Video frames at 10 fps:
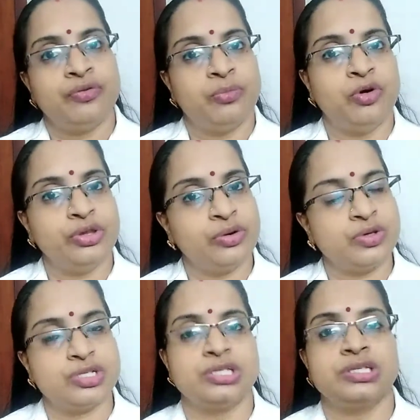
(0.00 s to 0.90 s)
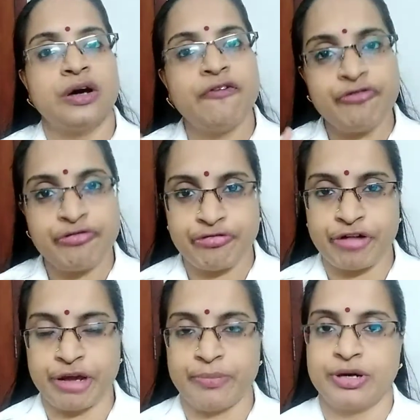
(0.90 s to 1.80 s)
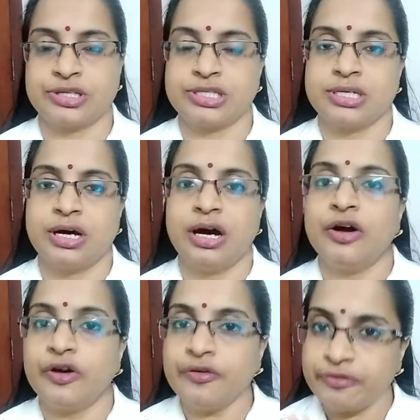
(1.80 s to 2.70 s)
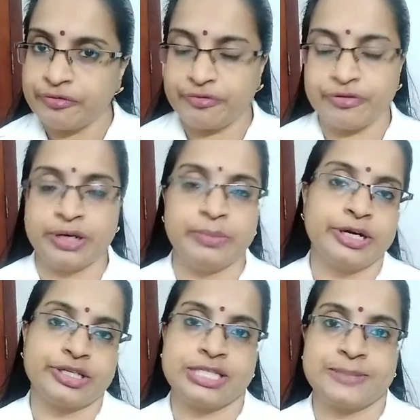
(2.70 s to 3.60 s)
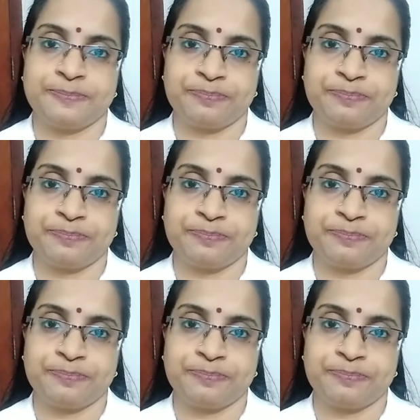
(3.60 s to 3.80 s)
Both the questions have 5 marks, are of 5 marks.